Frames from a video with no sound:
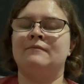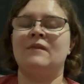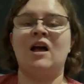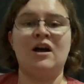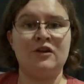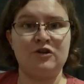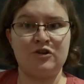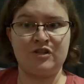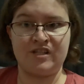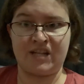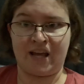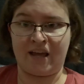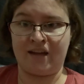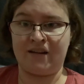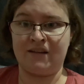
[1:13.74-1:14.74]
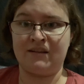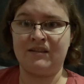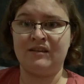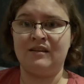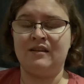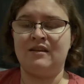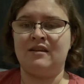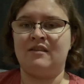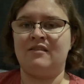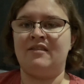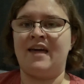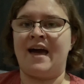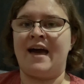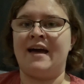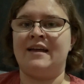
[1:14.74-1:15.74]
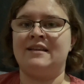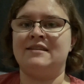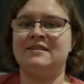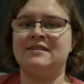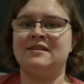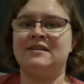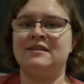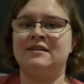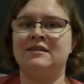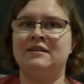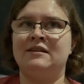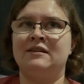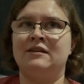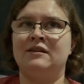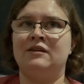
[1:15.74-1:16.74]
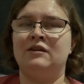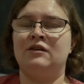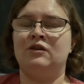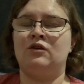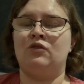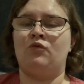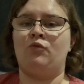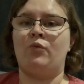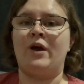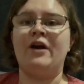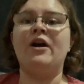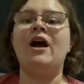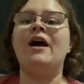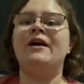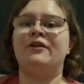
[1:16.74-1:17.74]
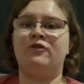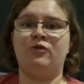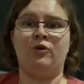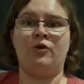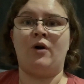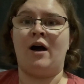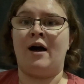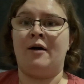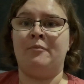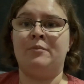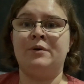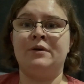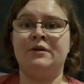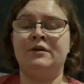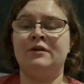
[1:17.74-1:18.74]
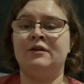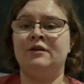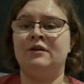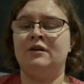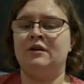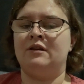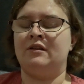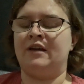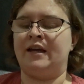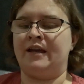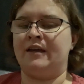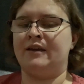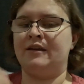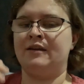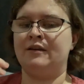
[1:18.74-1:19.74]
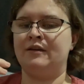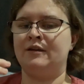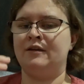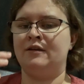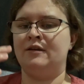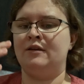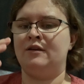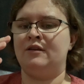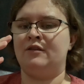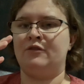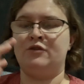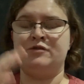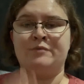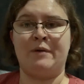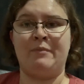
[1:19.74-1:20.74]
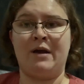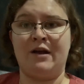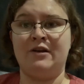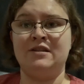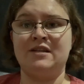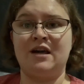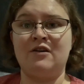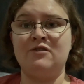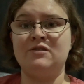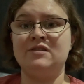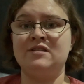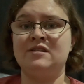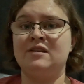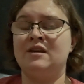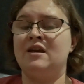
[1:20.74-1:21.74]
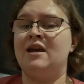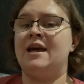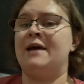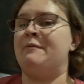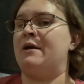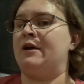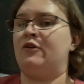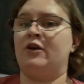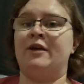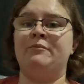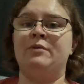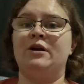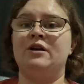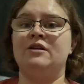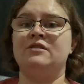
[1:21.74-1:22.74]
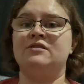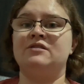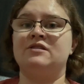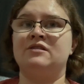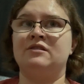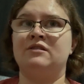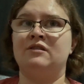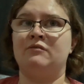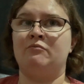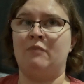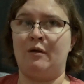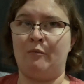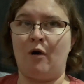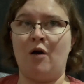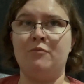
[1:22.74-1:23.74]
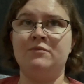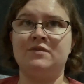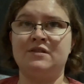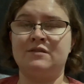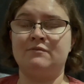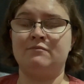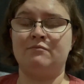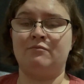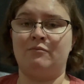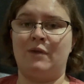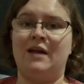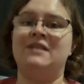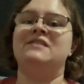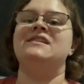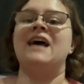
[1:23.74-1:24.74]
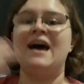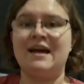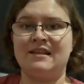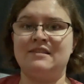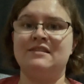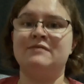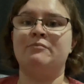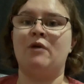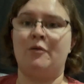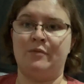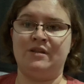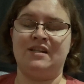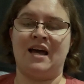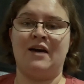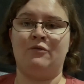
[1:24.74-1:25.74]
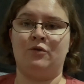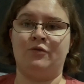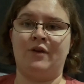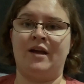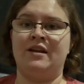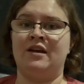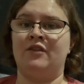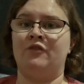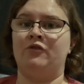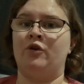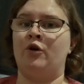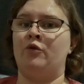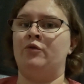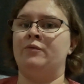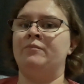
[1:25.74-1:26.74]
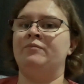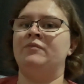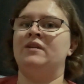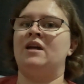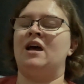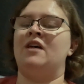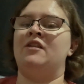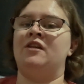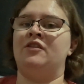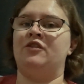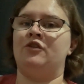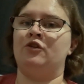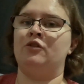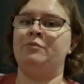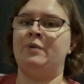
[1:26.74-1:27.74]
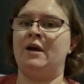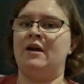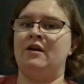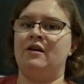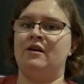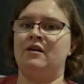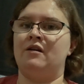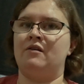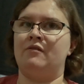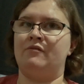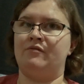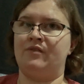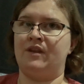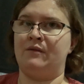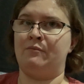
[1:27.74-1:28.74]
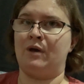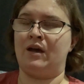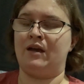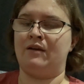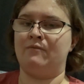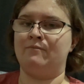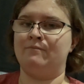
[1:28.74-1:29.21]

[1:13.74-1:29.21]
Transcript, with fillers: understand that where I grew up, like there was my parents' house and my grandparents, my mom's, my dad's mom and dad were right down the road, and then their parent, then my